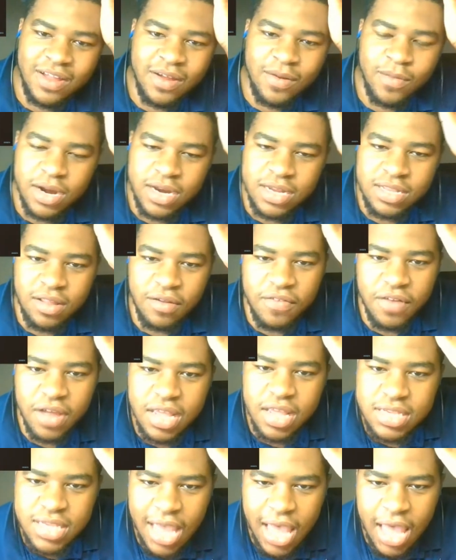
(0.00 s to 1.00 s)
What the
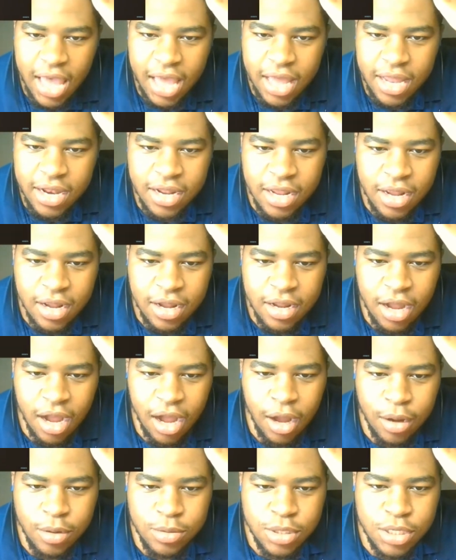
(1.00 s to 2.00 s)
fuck is that?
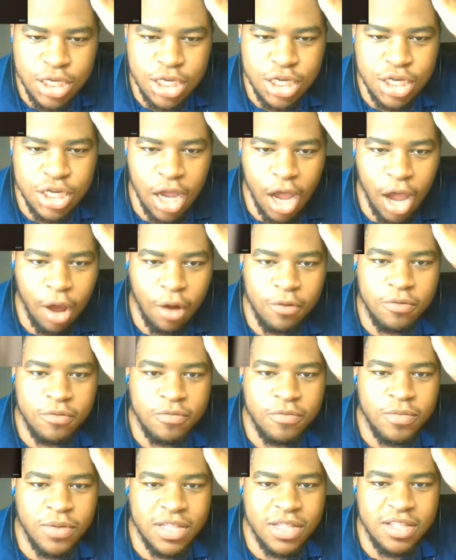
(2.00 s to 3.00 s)
Oh sh oh,
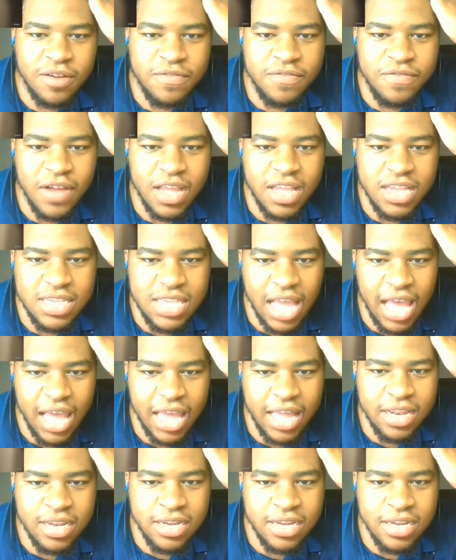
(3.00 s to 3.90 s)
what the fuck is that?